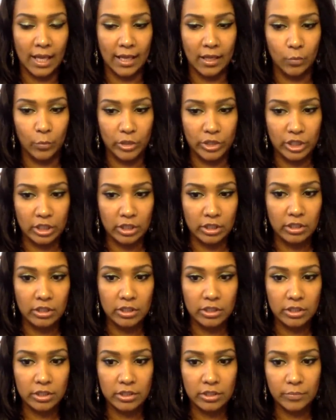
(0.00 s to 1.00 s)
And when you
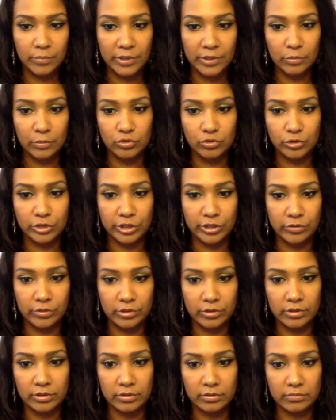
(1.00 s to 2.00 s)
look good, people treat you
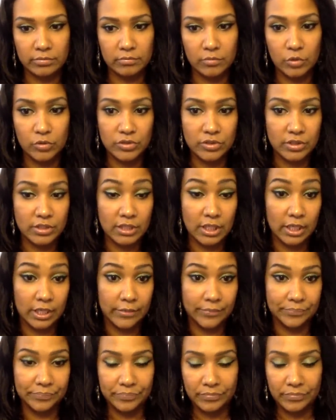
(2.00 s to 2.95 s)
good most of the time.